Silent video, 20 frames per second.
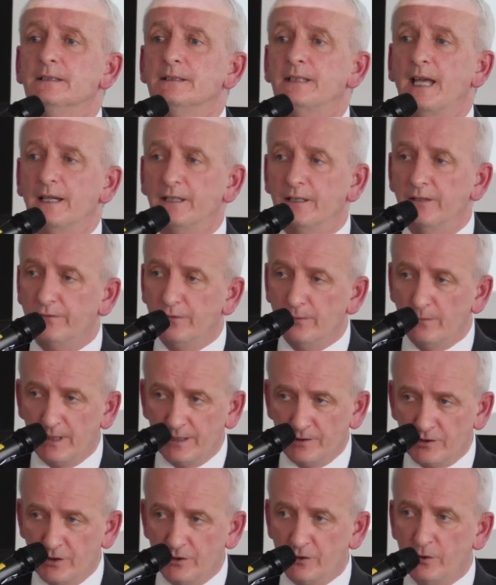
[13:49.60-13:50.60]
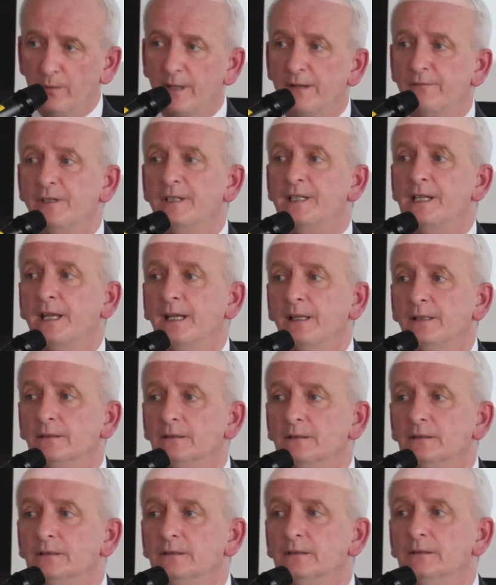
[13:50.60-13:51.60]
Thank you for what you do every day.
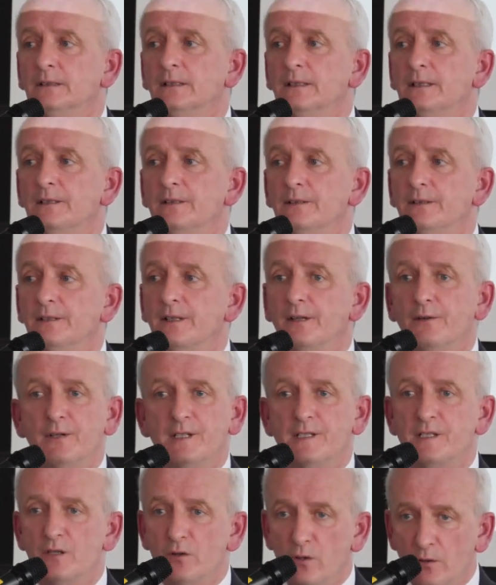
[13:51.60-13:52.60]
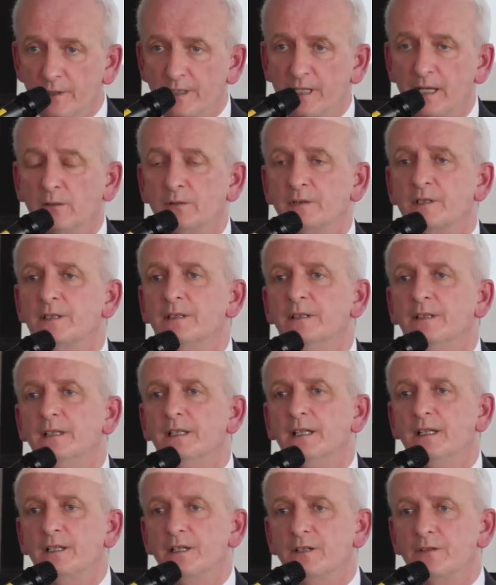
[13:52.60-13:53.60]
There is no doubt
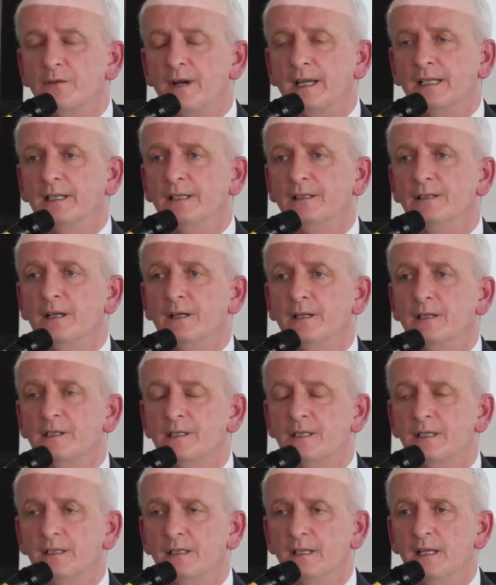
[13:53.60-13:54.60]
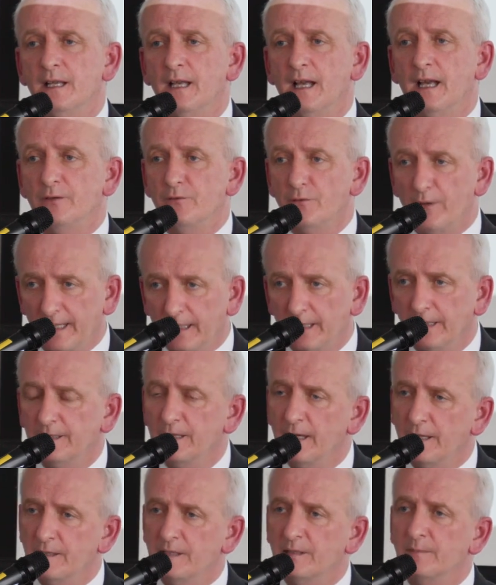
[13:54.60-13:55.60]
it is recognised and
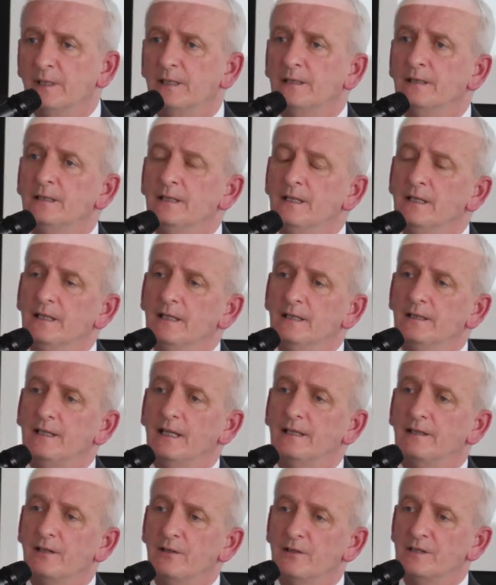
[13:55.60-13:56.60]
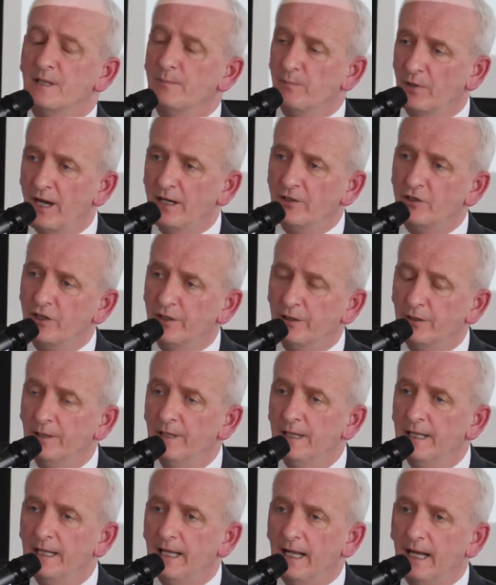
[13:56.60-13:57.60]
recognisable that there is a pressure
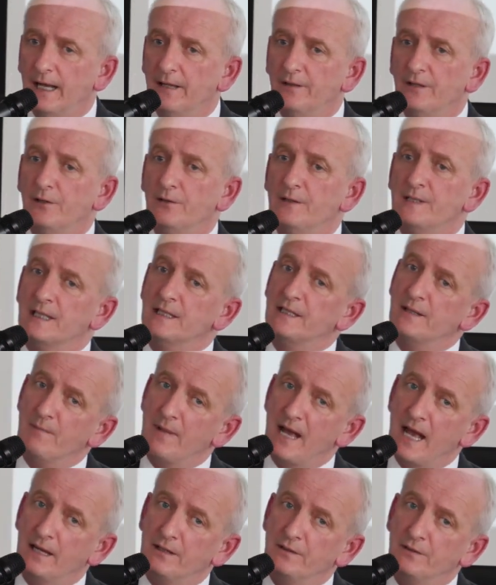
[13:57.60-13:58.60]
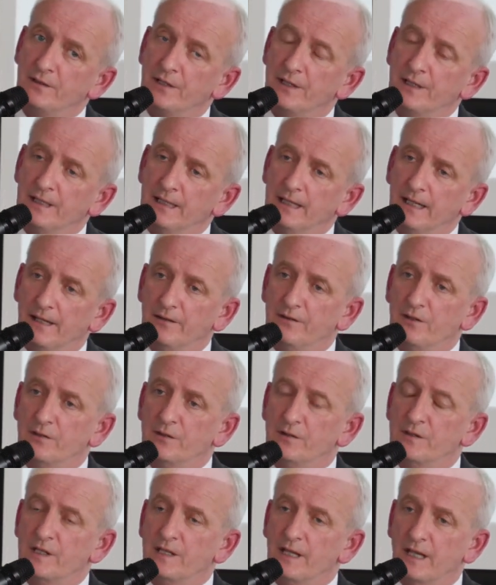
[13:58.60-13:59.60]
and there is a demand and there
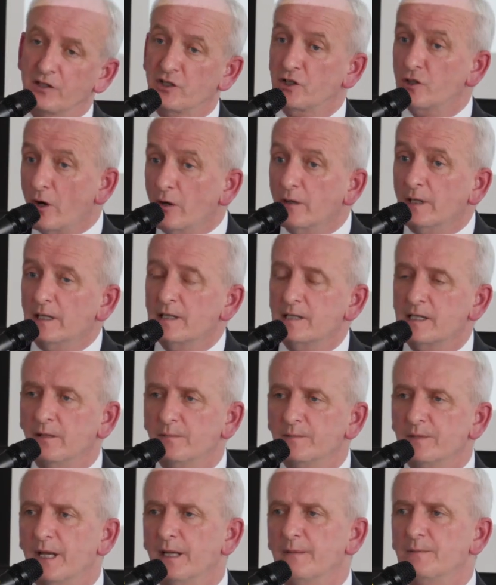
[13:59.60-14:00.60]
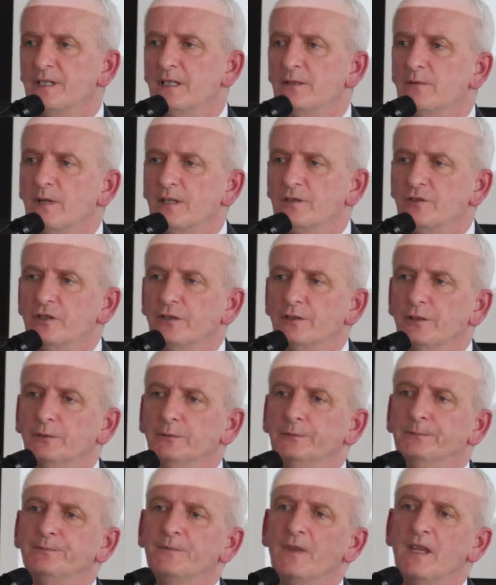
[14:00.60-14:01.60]
is a struggle sometimes in what you do.